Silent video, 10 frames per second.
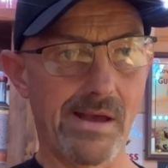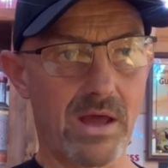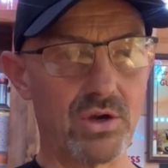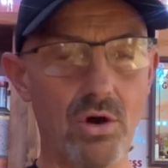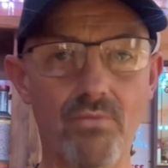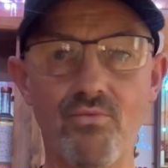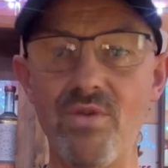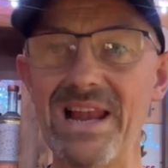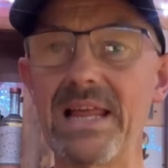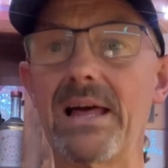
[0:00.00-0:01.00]
Not
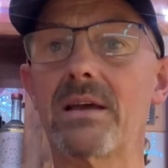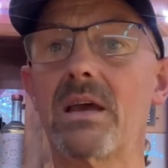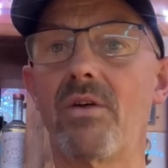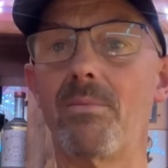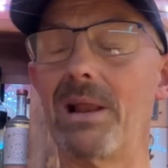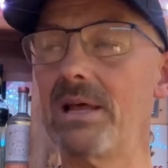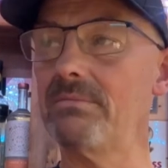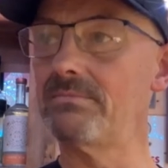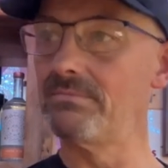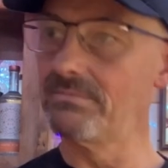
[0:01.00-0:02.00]
really that caramelly
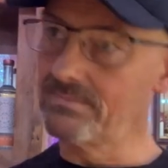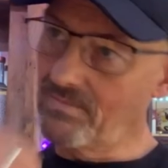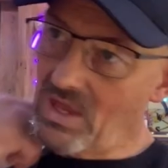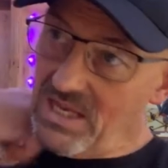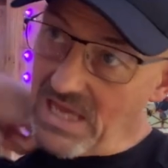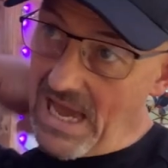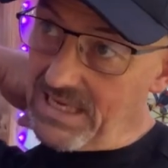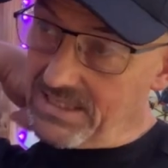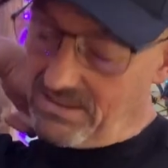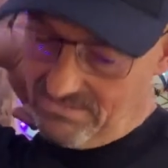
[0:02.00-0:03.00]
yet.